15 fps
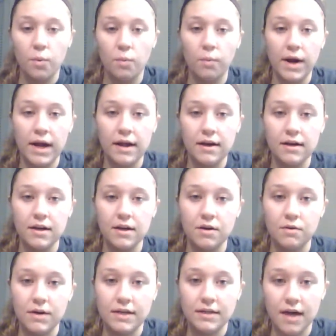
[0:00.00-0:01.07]
when
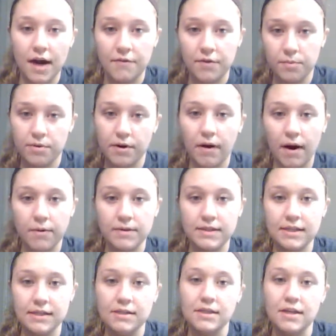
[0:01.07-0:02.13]
you need to have your
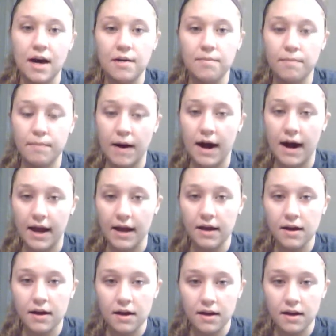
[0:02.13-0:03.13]
prerequisites done by,